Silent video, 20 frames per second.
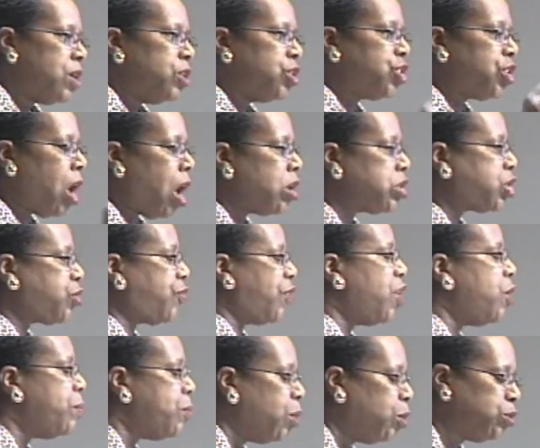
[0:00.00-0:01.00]
Charles
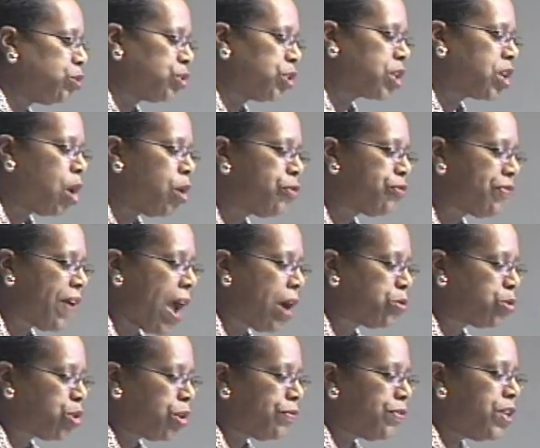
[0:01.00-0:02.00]
Fillmore, who's the
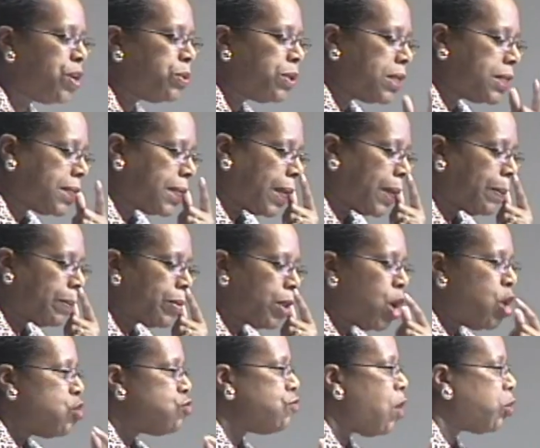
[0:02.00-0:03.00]
co-founder of Unity,
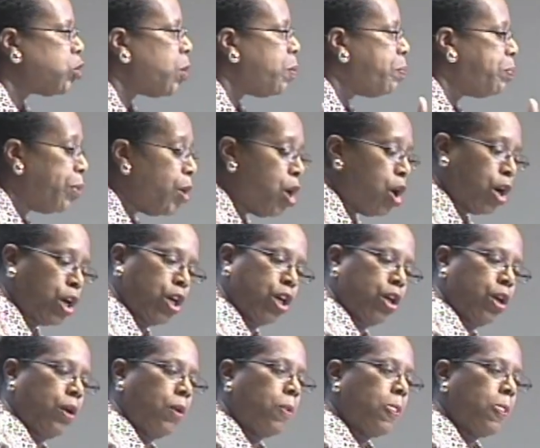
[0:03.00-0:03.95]
wrote a book,